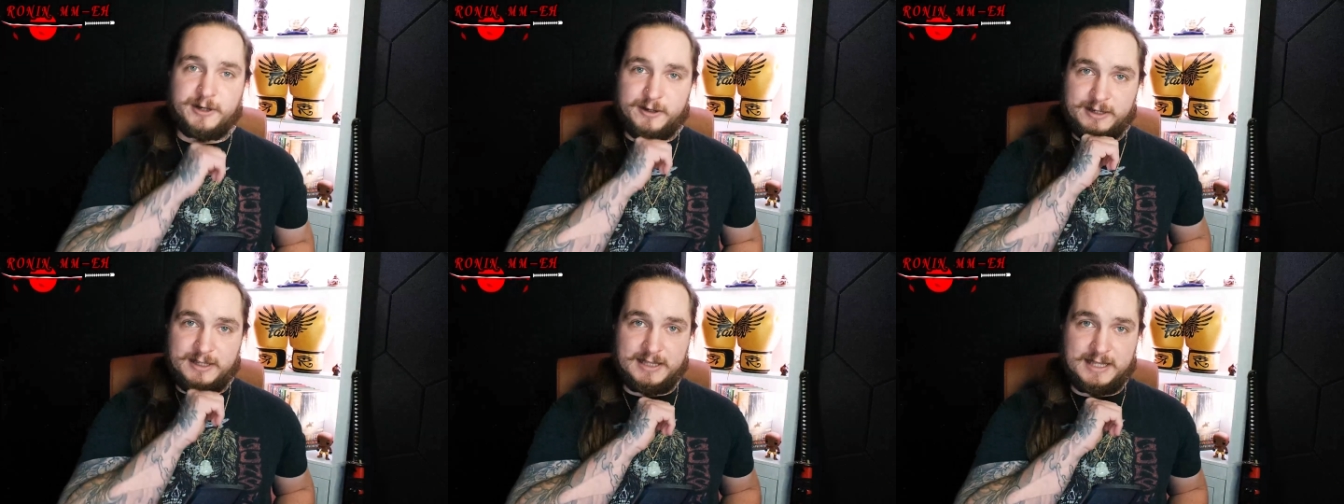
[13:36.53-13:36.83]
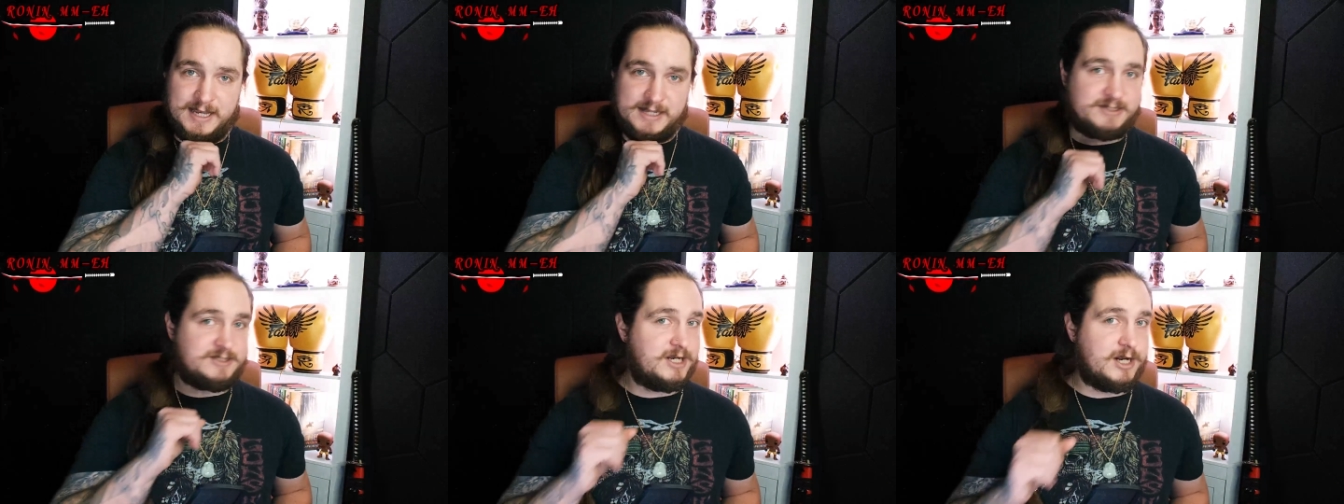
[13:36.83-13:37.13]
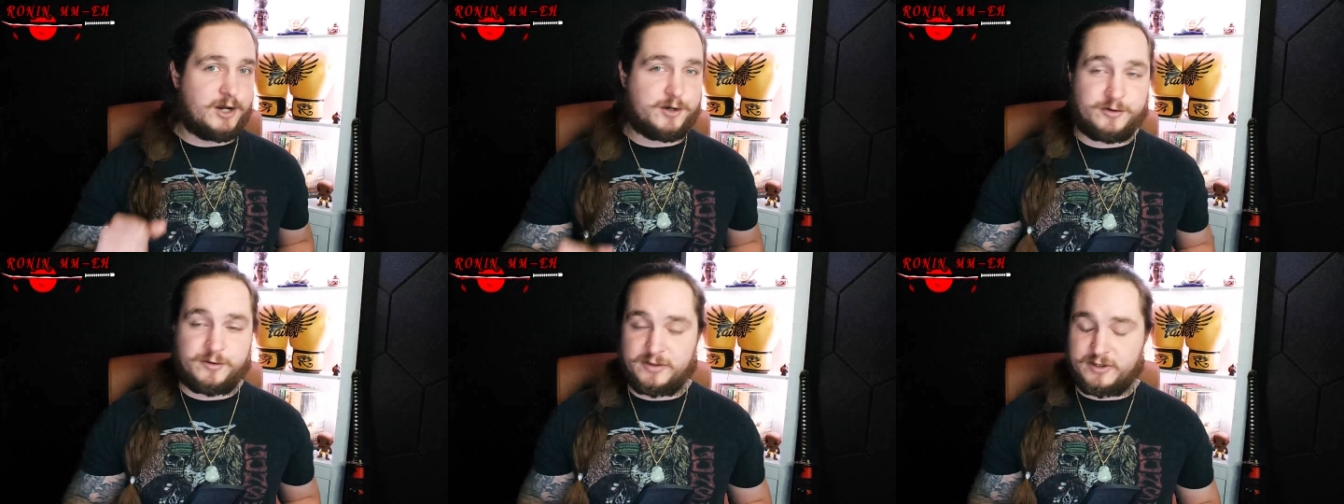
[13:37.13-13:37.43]
He lands it
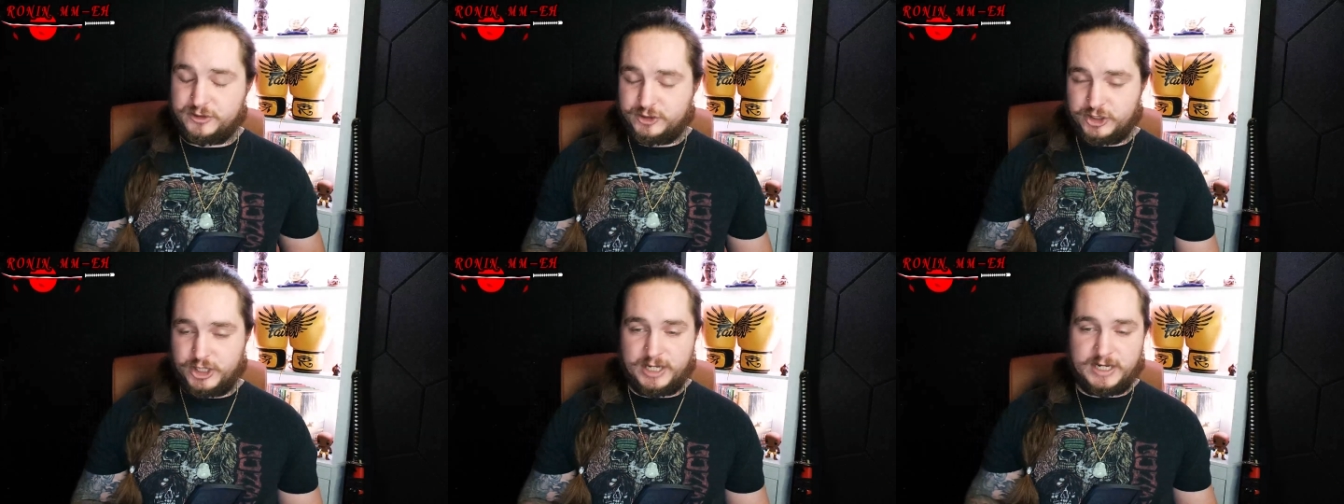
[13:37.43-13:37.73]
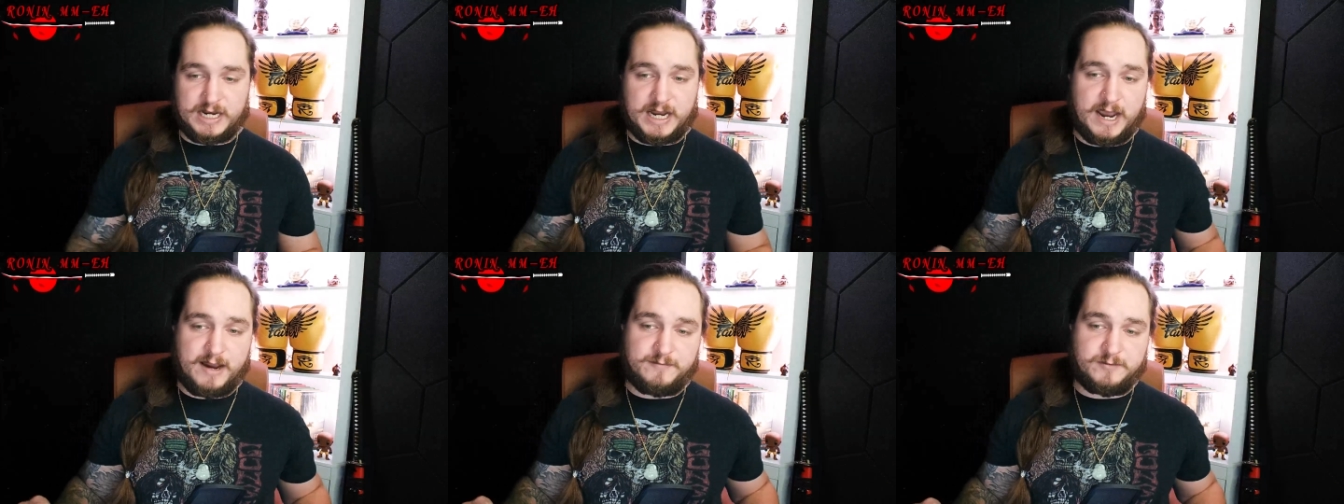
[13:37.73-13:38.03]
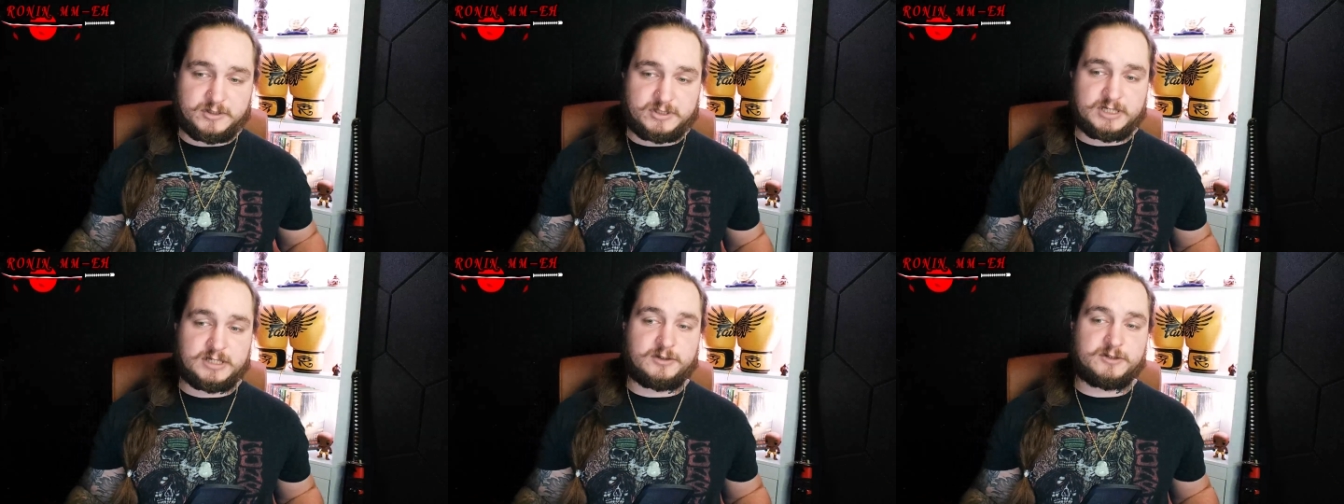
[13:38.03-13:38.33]
under the chin every
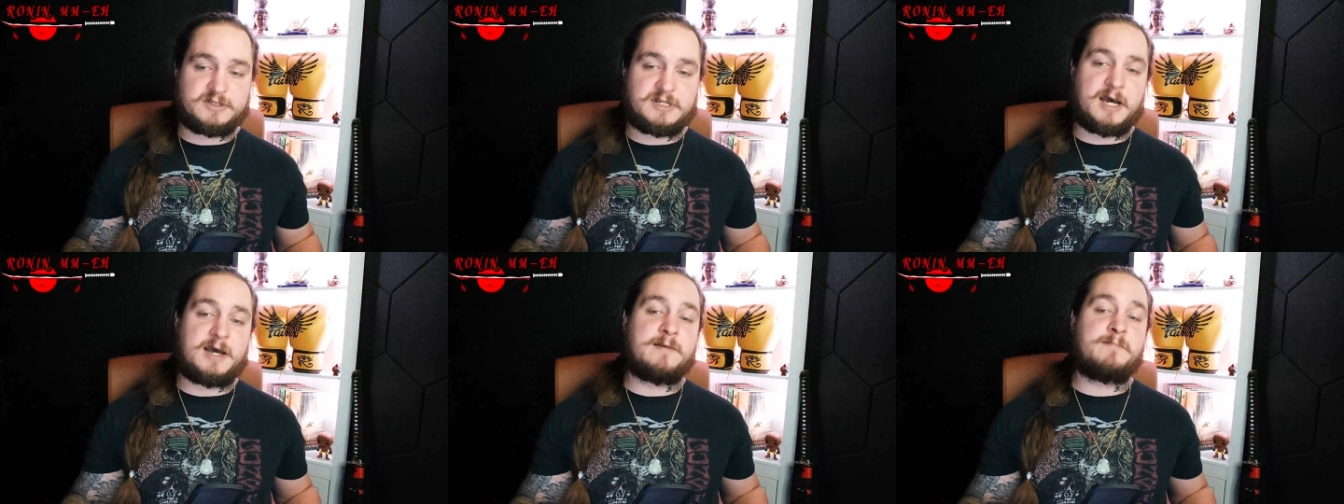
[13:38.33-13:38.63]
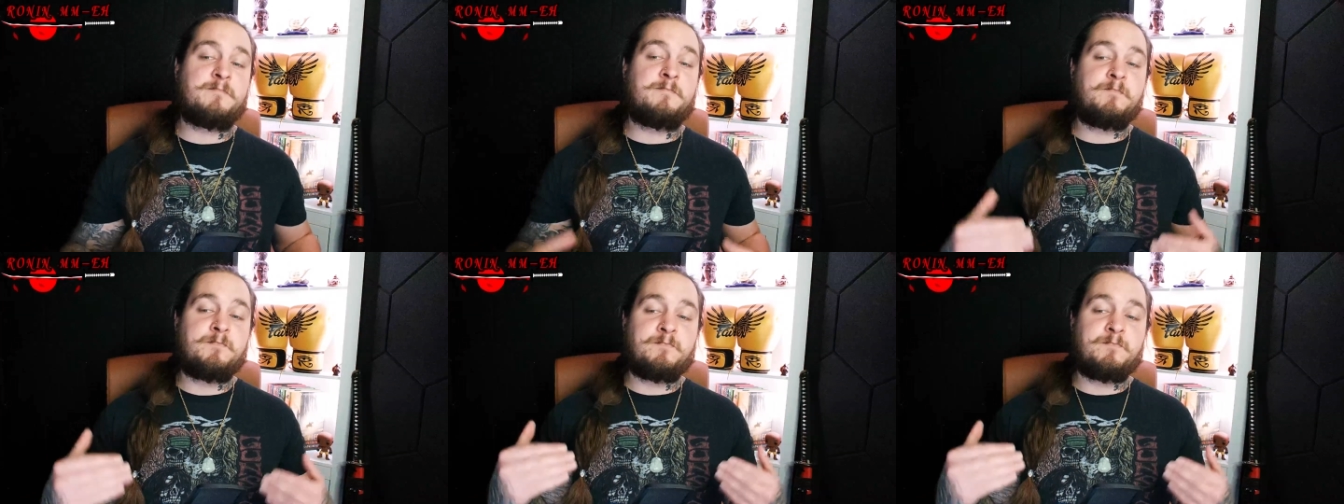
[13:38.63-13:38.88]
single time.